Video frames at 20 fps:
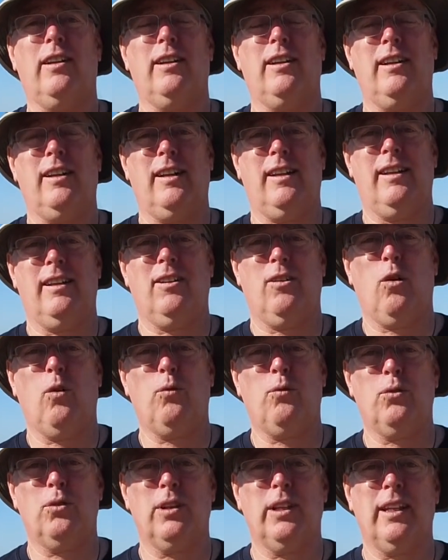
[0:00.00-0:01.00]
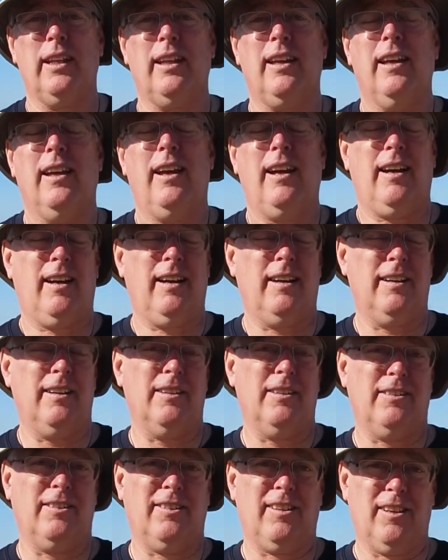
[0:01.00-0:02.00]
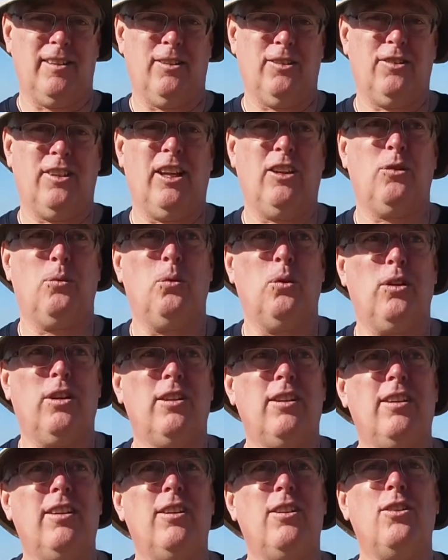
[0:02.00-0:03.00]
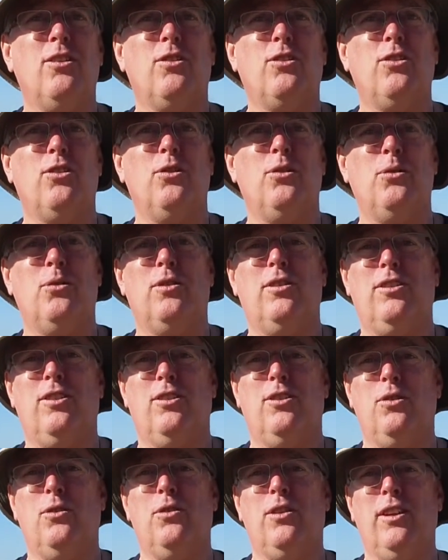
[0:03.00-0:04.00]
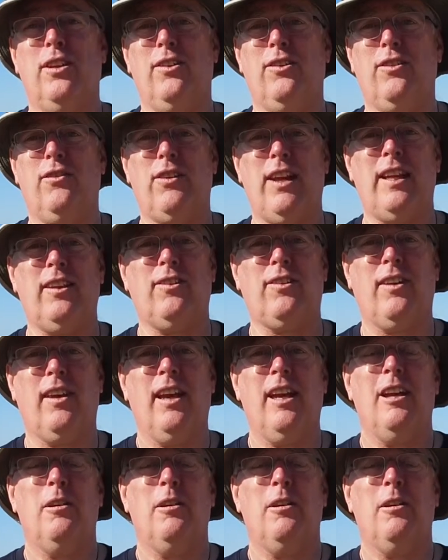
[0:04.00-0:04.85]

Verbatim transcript: And, and hopefully uh, Sailor's Desk will continue to, to do these events